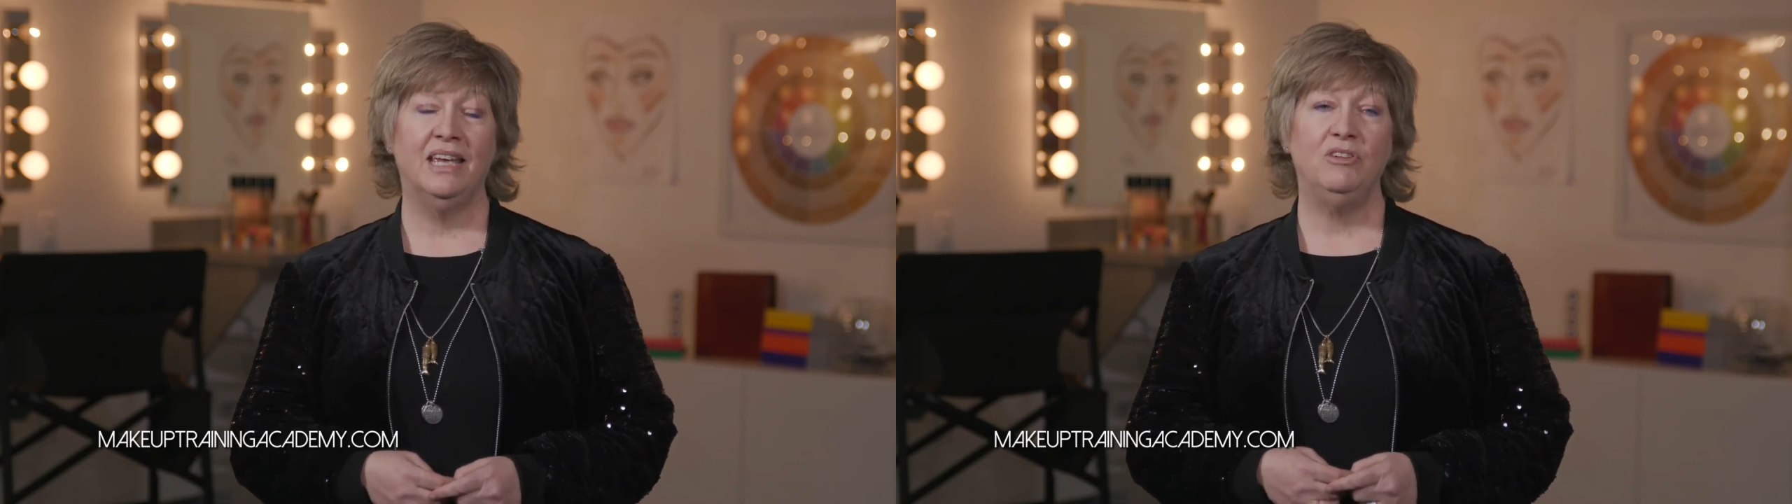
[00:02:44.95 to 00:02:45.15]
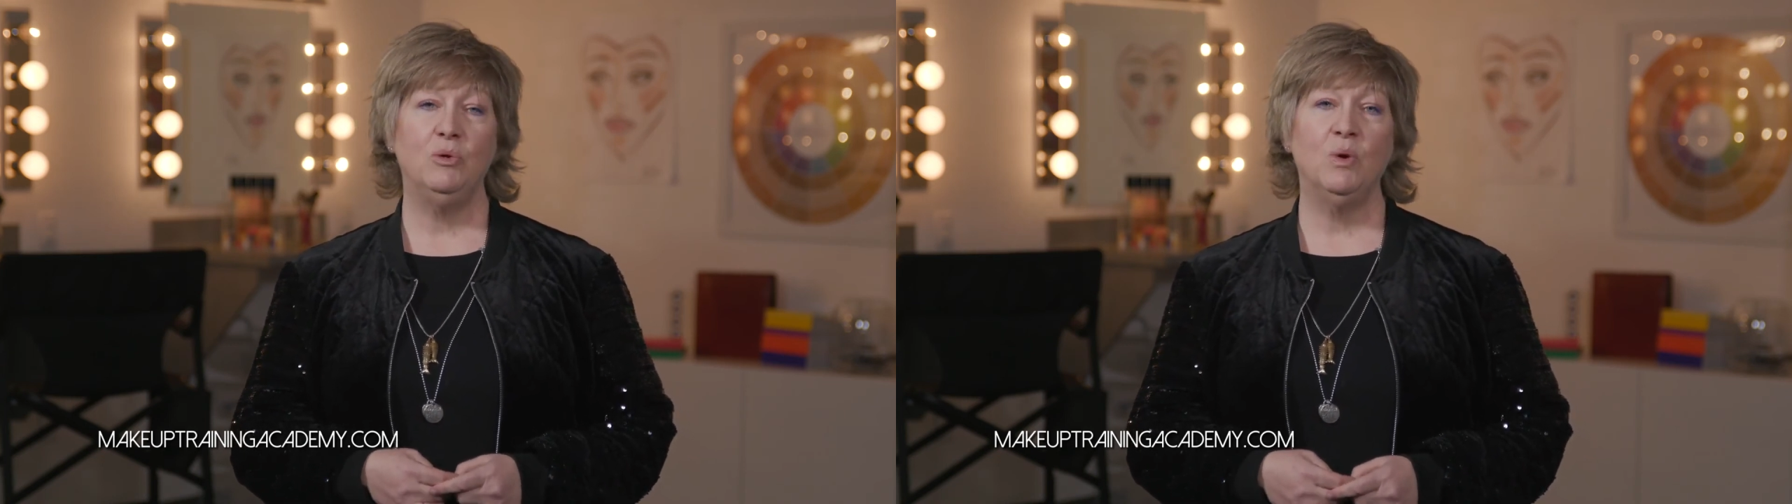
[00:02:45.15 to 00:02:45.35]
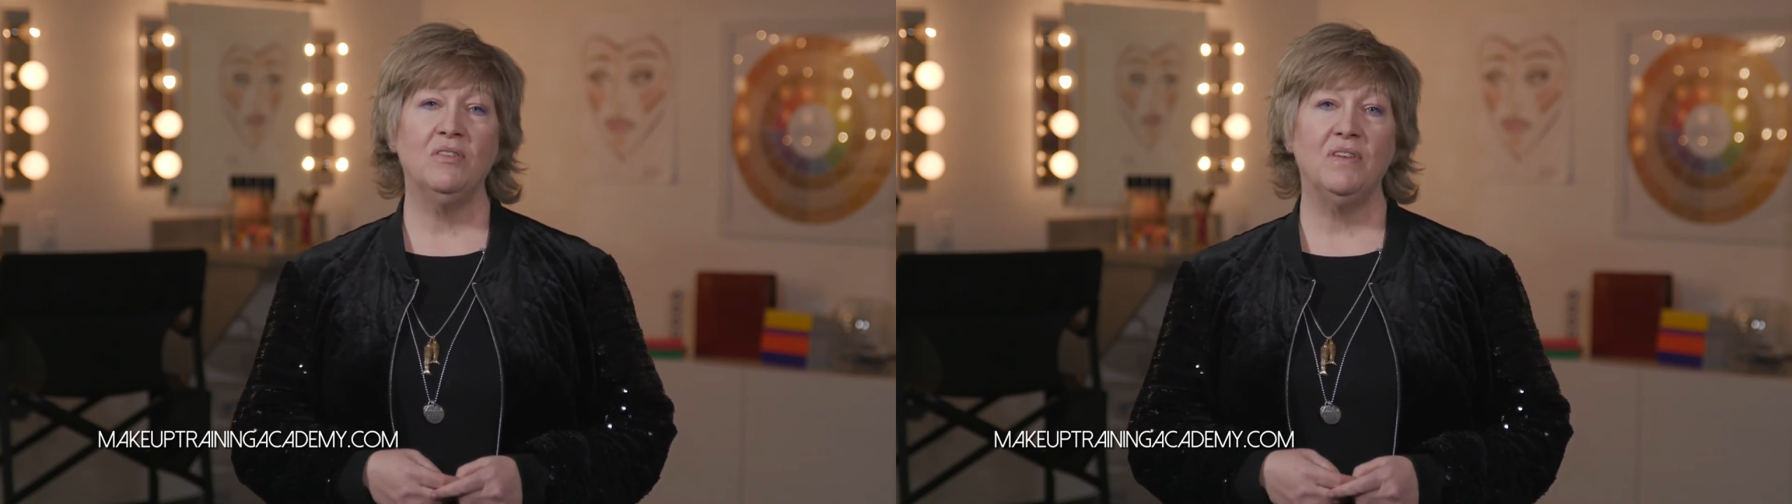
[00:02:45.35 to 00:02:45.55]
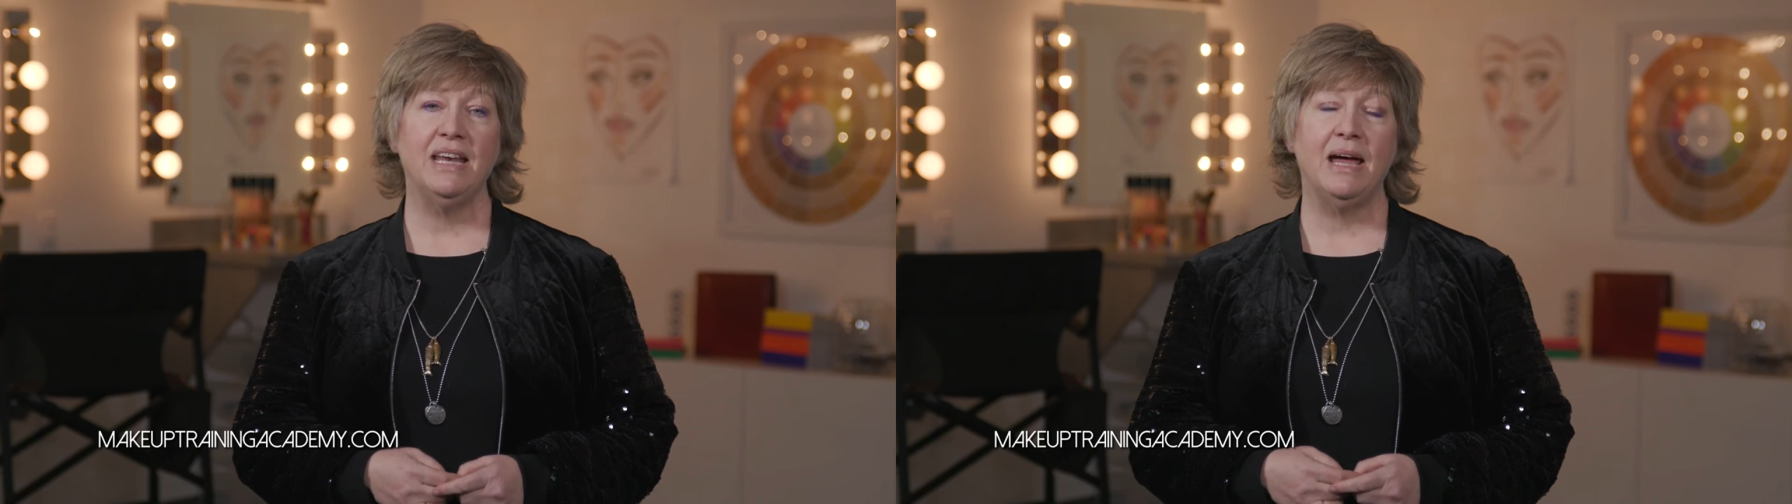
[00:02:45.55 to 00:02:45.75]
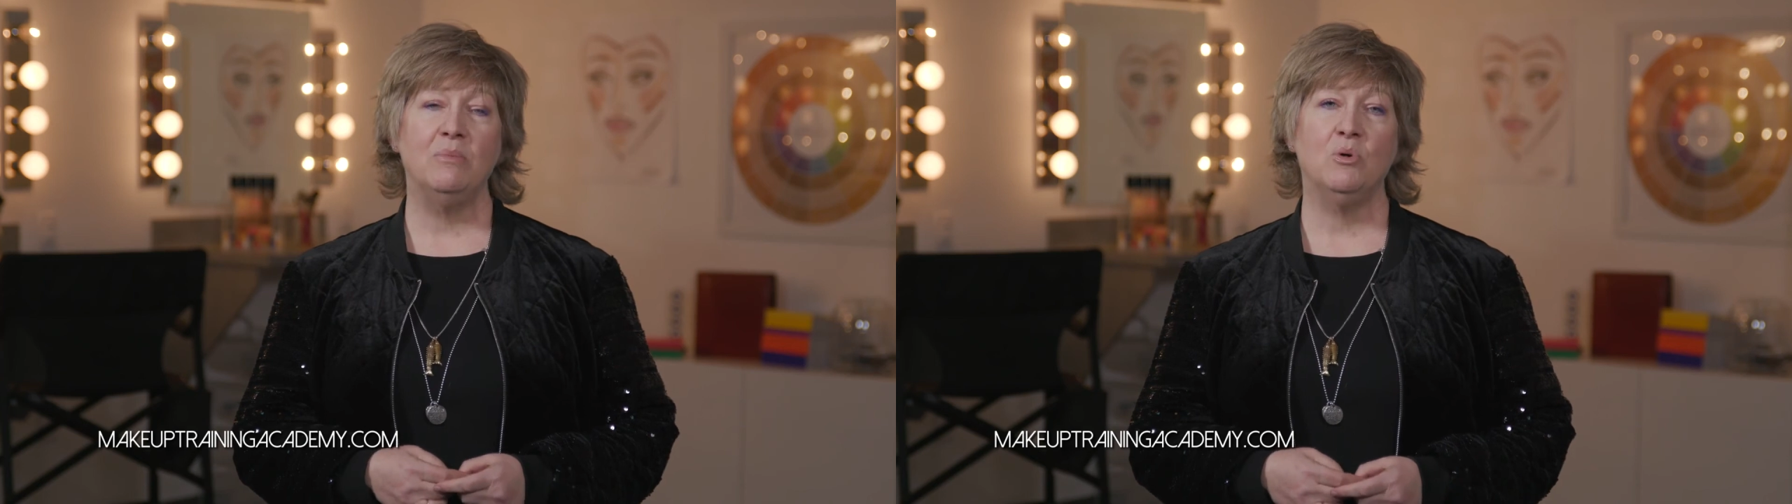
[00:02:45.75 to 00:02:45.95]
If you want to
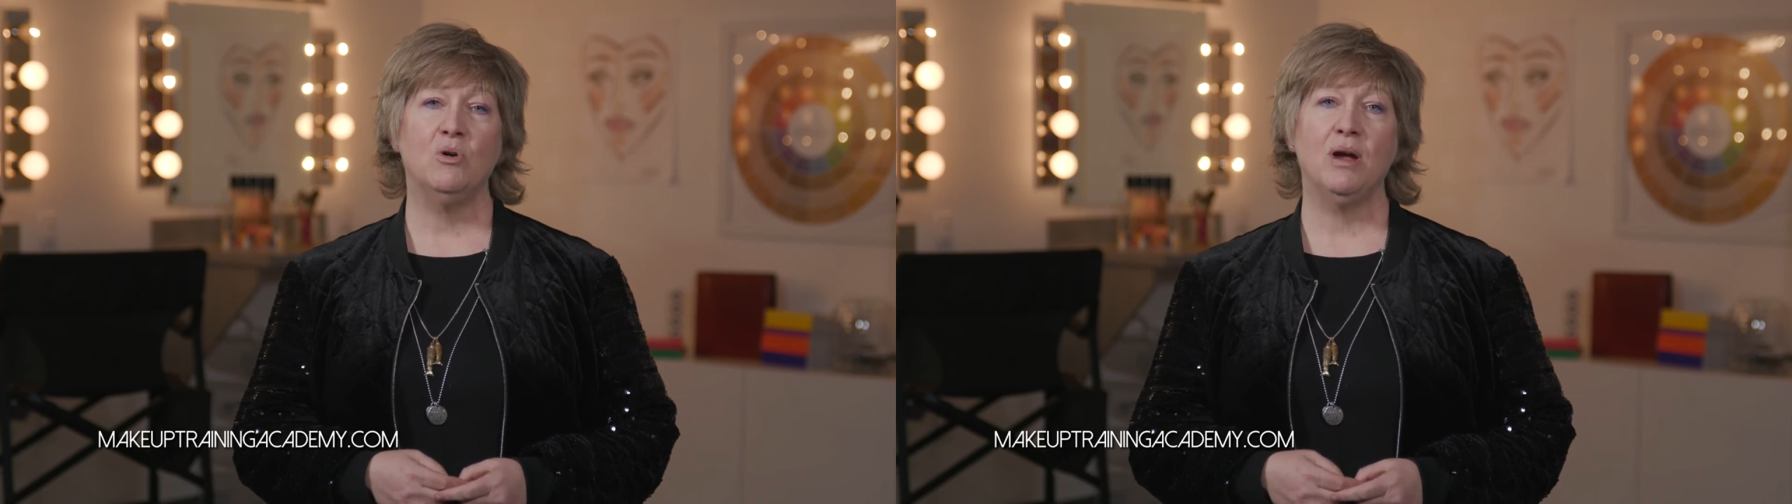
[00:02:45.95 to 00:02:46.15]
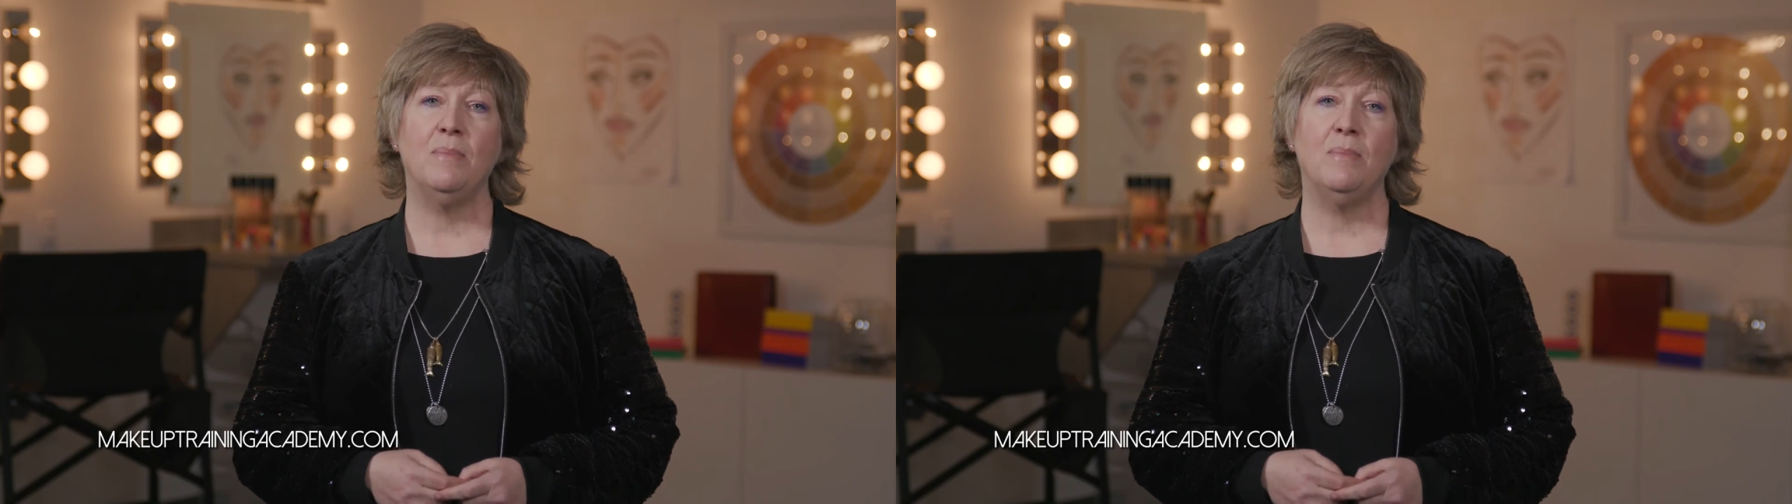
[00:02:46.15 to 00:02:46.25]
find out more